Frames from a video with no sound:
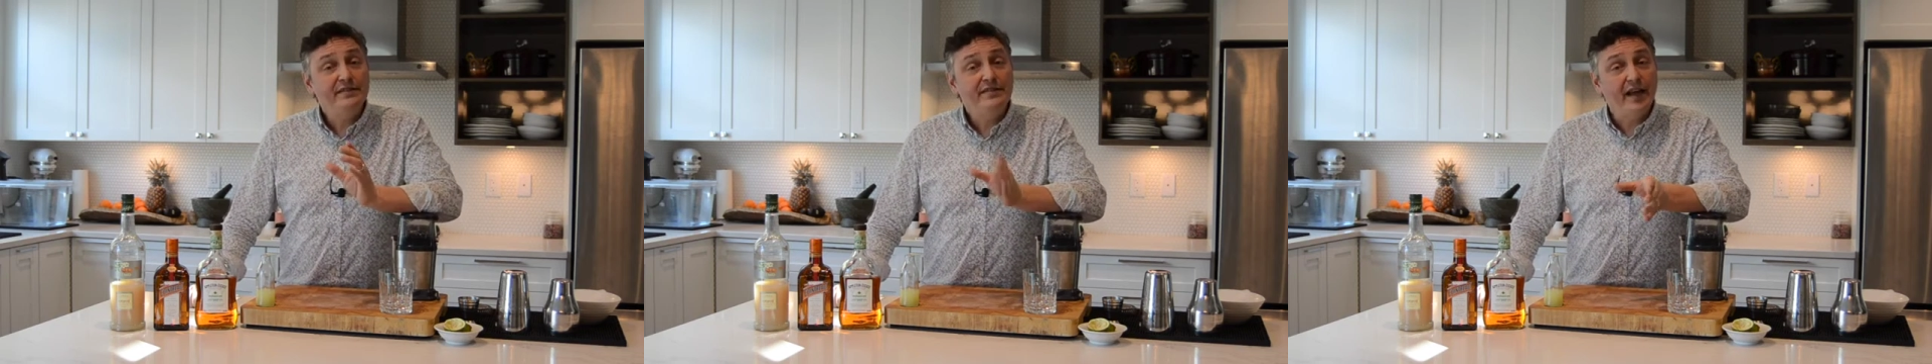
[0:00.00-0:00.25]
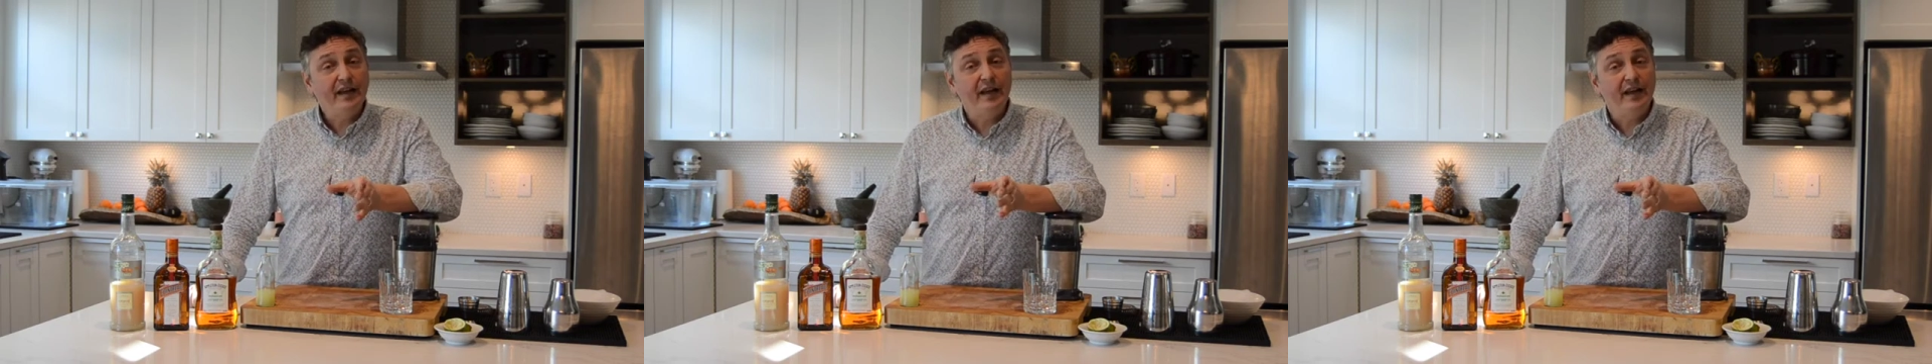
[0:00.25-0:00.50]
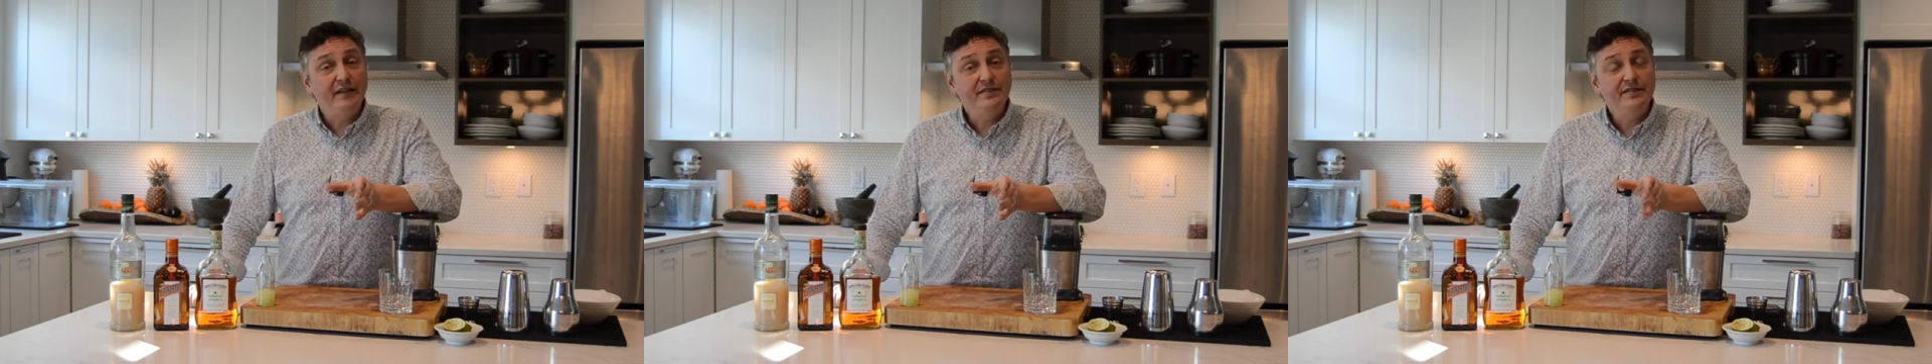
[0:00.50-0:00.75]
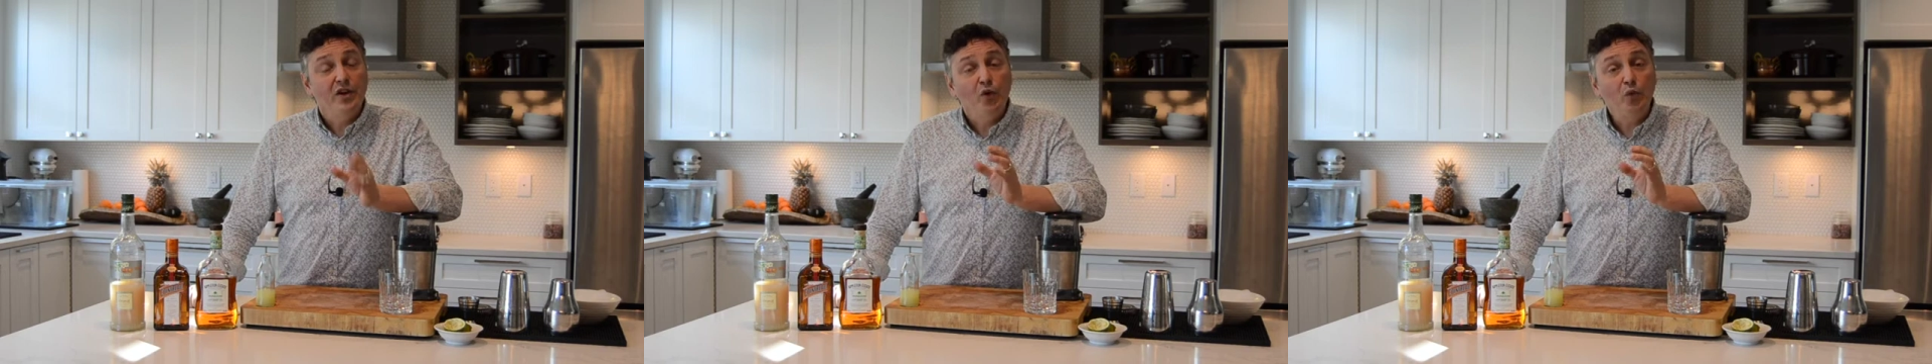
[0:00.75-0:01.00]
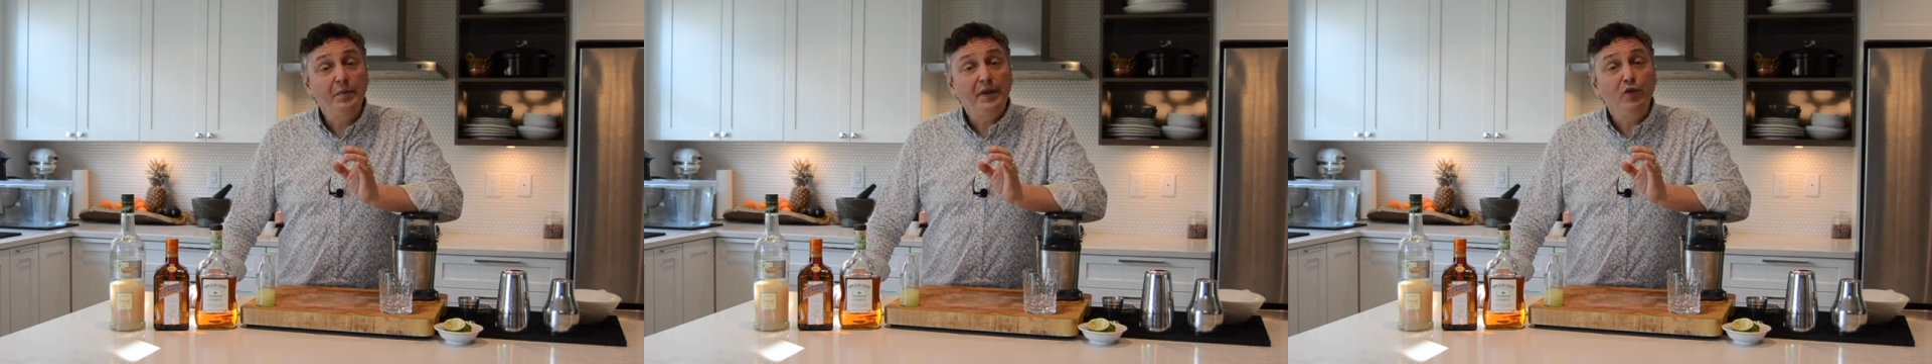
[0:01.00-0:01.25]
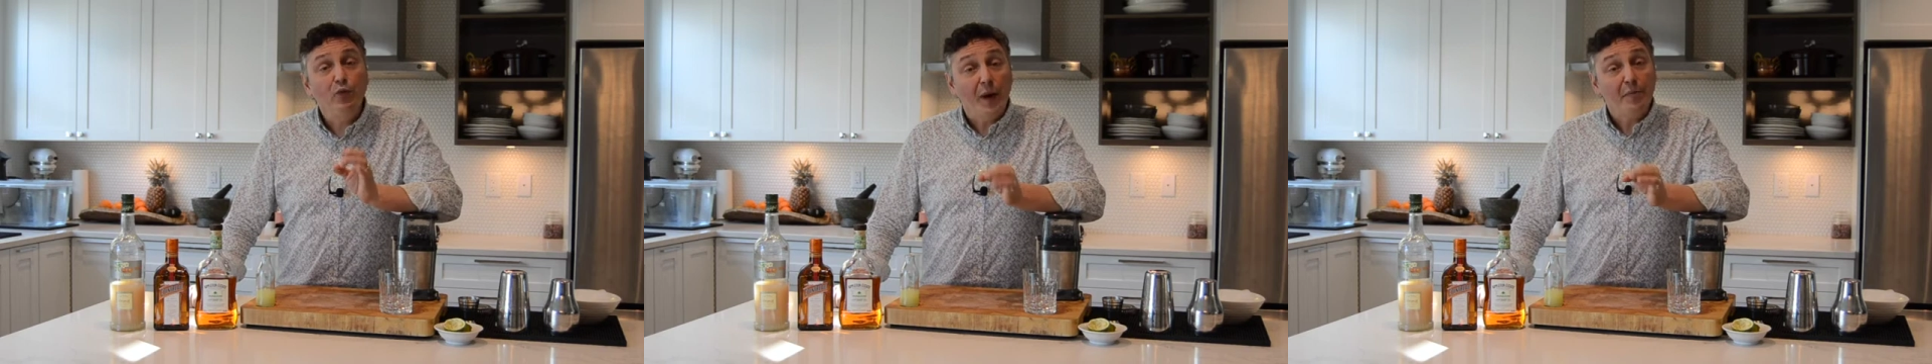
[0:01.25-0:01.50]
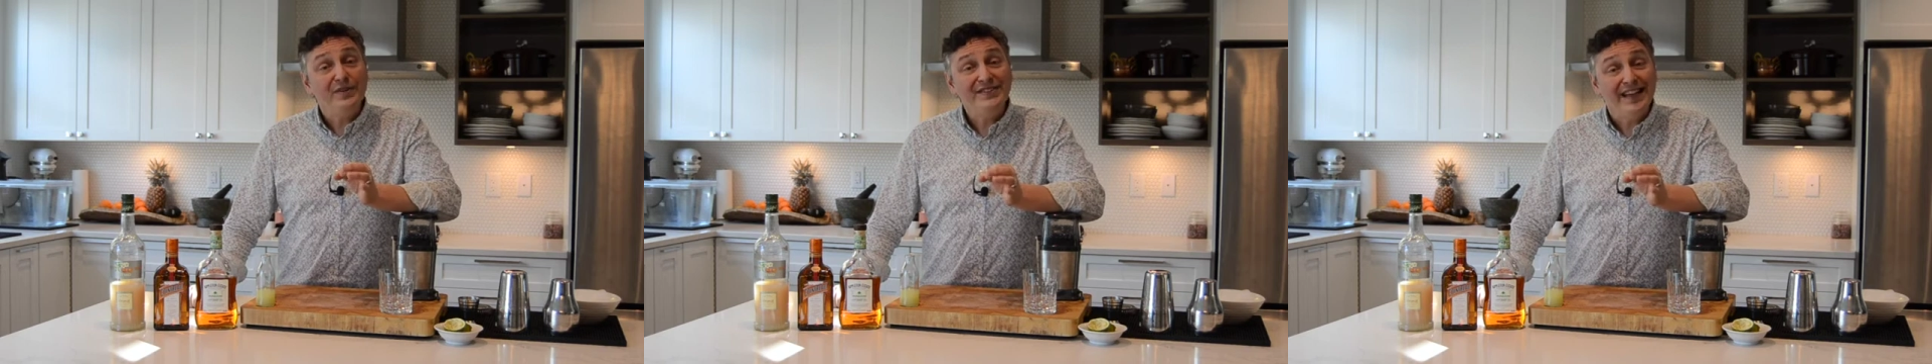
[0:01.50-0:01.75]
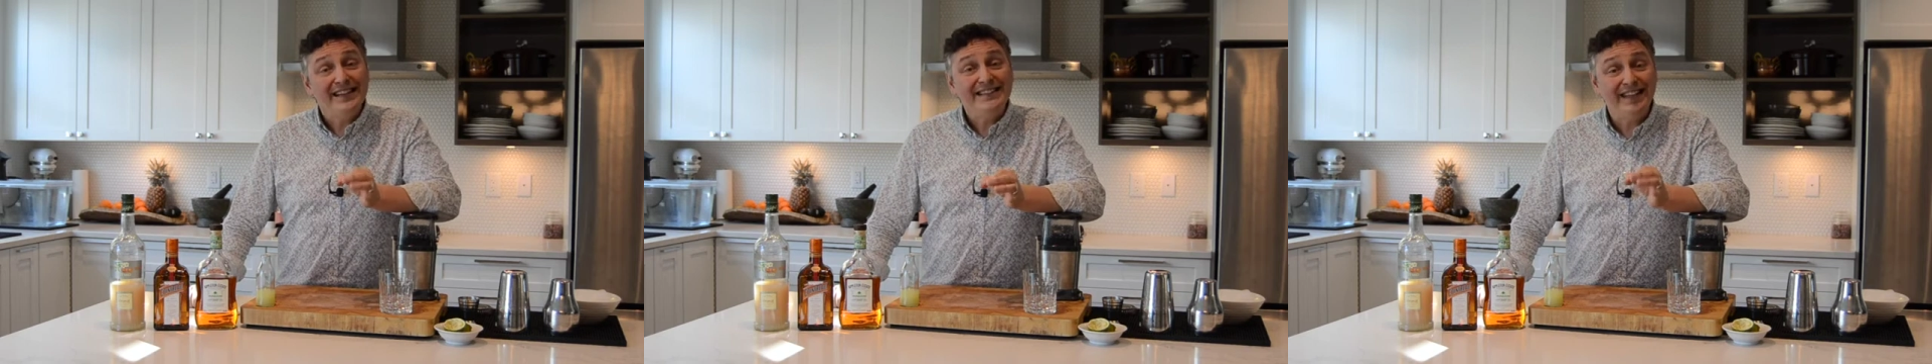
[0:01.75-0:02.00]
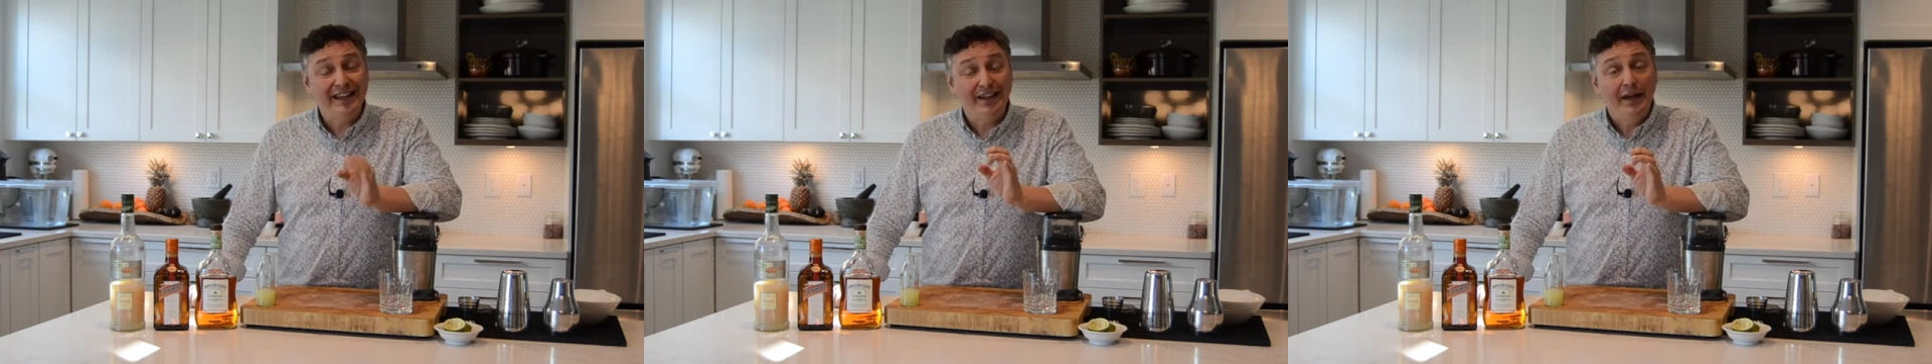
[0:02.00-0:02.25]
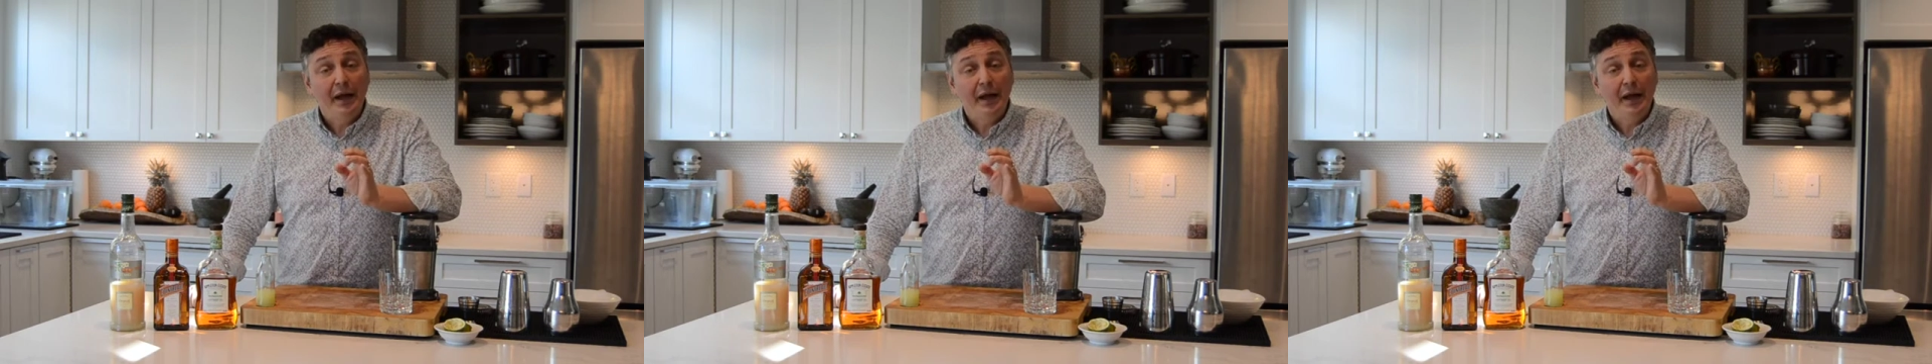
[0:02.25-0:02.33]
decades will be represented